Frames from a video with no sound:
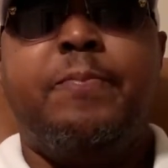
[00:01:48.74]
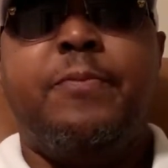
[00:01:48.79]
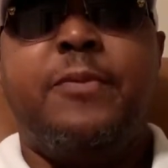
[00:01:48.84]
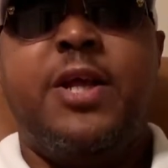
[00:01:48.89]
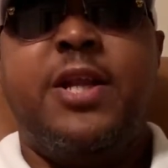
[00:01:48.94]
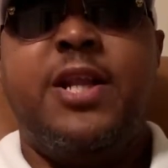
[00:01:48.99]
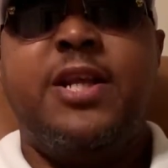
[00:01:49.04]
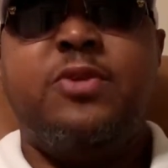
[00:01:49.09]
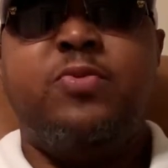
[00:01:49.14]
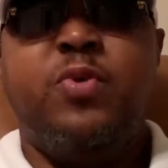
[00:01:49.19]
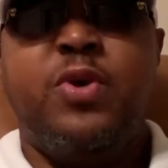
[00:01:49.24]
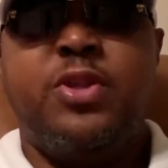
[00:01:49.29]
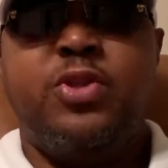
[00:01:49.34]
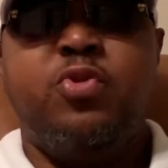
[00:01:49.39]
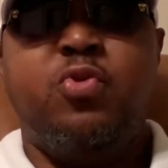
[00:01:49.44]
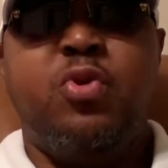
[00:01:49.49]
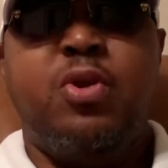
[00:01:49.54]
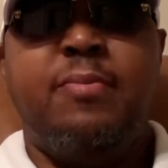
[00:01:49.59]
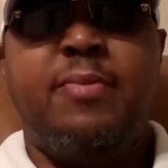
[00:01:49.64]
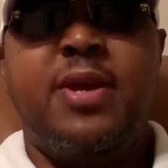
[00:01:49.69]
Let's run
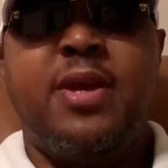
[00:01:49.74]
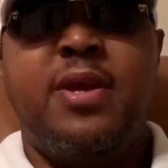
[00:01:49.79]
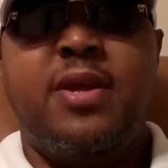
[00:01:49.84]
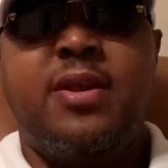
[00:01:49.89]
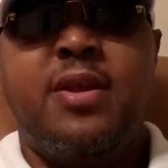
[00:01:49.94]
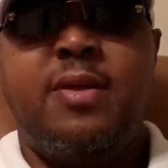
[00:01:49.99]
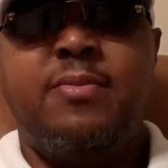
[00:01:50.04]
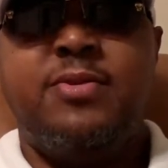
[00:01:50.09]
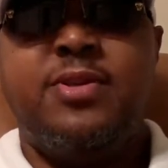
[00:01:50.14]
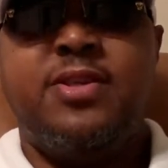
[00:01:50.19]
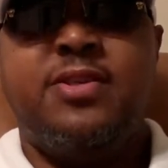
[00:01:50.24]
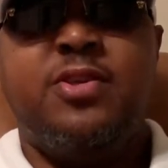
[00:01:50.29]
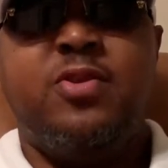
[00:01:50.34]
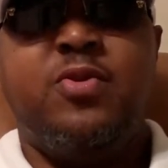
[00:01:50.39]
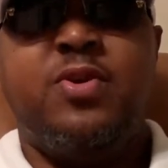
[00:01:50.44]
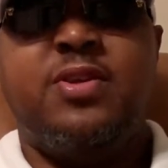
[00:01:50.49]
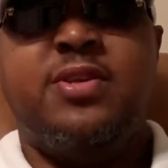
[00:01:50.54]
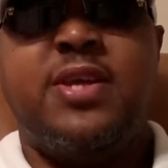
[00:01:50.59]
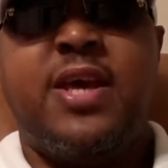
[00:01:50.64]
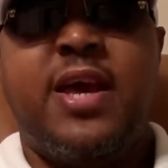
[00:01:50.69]
through them, man. I'm just so
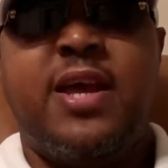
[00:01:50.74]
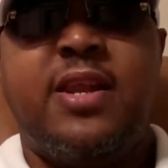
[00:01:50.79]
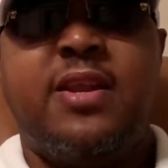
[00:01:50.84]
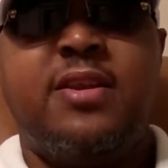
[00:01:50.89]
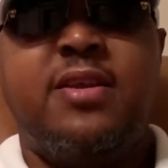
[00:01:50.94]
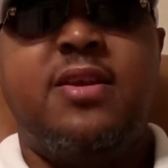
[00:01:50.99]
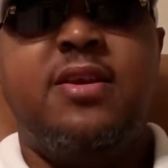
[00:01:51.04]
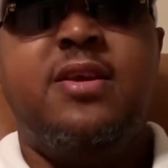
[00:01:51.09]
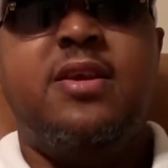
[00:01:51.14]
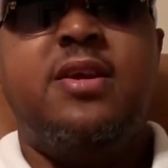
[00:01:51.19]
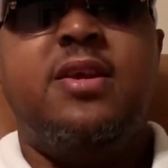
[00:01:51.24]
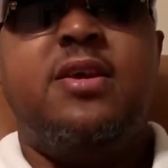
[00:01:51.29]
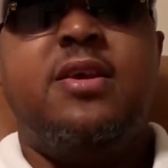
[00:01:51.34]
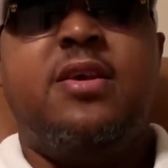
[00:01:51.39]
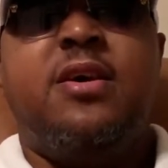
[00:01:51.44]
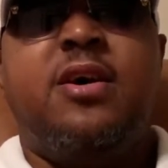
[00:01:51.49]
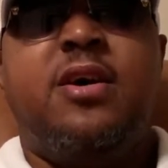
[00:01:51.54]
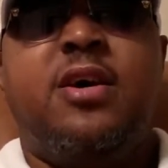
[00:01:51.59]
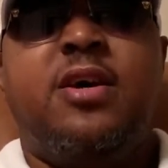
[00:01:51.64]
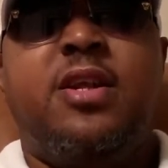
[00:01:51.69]
excited.
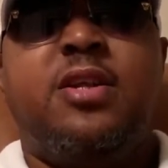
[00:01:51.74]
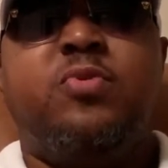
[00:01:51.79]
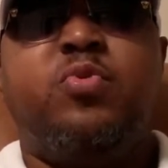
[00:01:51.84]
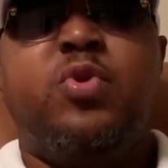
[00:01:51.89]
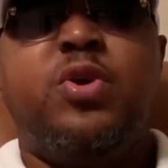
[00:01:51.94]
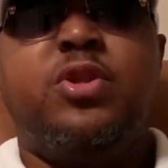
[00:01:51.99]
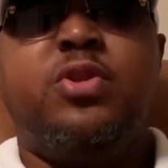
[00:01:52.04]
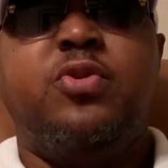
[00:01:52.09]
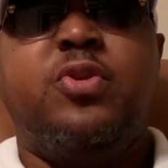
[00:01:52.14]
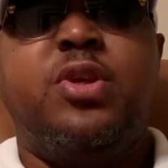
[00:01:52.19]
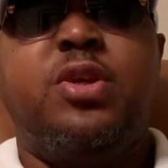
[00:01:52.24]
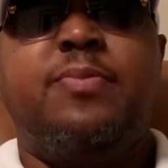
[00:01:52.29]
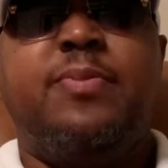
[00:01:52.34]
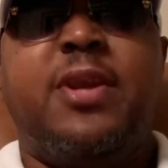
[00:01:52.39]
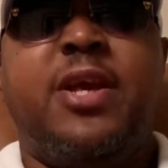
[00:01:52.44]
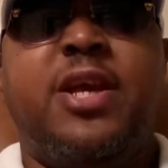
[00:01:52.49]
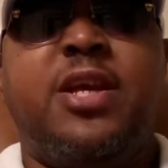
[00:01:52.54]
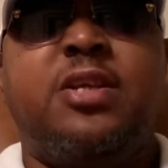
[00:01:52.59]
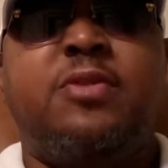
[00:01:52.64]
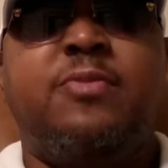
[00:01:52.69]
Let's run through these
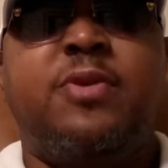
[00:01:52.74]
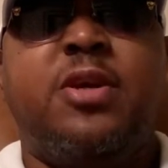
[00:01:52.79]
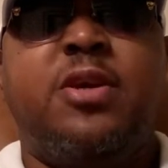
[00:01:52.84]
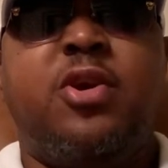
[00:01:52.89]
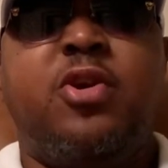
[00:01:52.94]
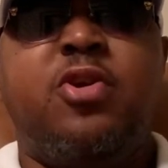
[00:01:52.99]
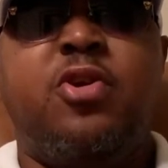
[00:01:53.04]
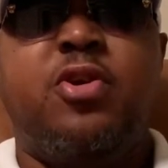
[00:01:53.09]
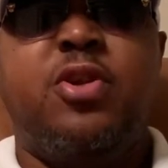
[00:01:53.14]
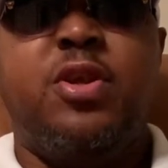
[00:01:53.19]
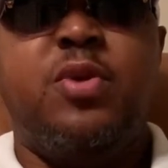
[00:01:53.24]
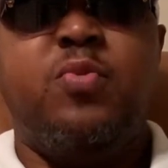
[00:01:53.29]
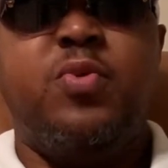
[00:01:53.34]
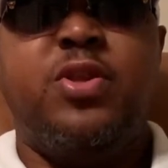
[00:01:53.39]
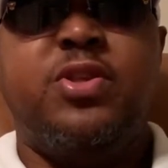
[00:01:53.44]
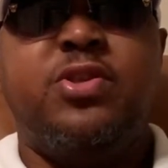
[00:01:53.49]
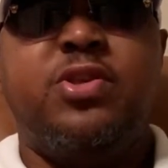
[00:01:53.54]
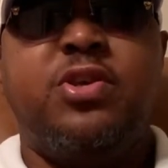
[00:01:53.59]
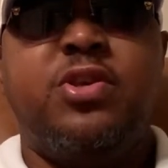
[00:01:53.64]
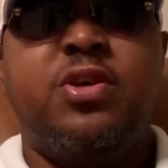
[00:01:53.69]
plays, man. Early, we
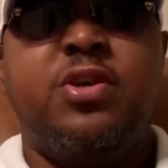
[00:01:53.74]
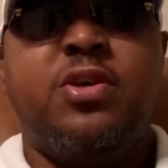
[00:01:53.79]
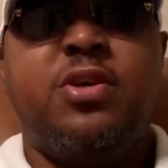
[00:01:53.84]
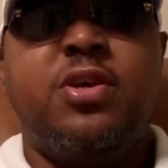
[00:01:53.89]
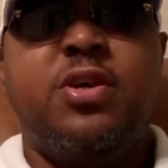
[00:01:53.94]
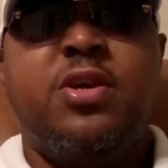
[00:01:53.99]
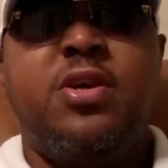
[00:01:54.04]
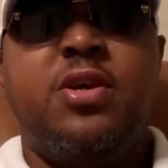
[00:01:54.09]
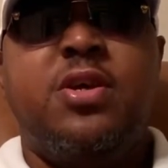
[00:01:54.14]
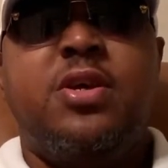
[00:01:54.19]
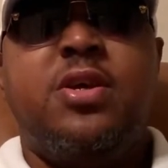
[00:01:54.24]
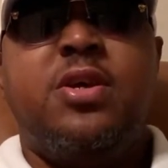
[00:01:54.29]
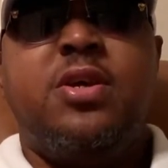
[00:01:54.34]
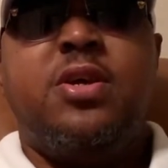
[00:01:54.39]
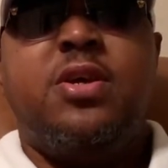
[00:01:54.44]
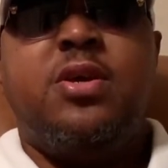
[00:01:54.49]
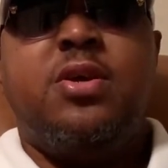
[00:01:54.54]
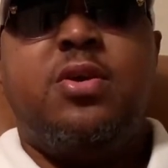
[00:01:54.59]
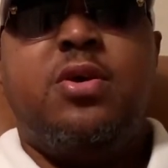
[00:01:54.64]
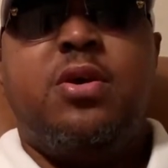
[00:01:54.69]
took
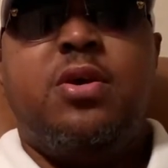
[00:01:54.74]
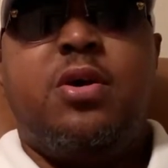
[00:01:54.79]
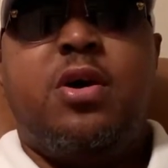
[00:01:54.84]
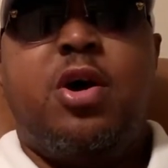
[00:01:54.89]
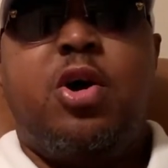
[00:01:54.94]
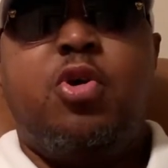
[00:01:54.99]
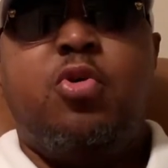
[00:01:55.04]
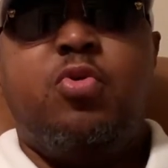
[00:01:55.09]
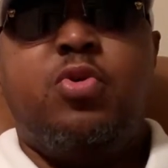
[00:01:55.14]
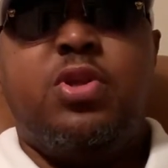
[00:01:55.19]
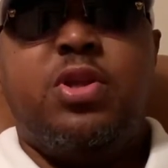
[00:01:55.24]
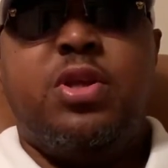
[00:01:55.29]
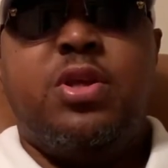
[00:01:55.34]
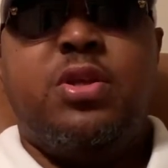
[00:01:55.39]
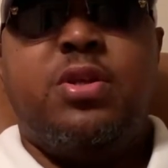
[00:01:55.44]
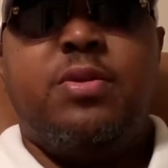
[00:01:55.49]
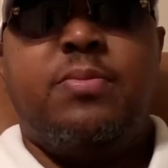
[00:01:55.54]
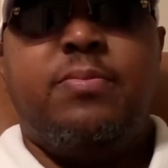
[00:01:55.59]
Oakland.